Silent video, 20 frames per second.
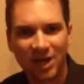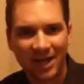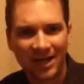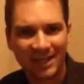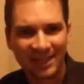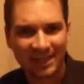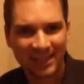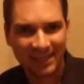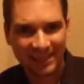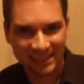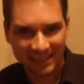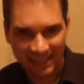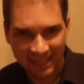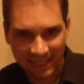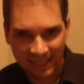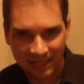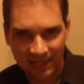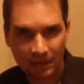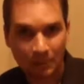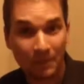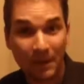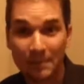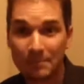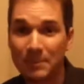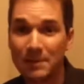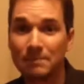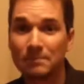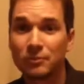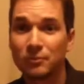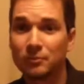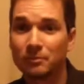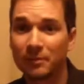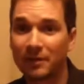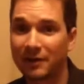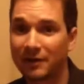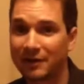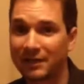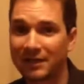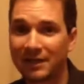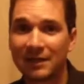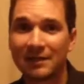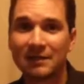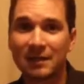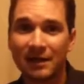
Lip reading: I think. It might be Bubani.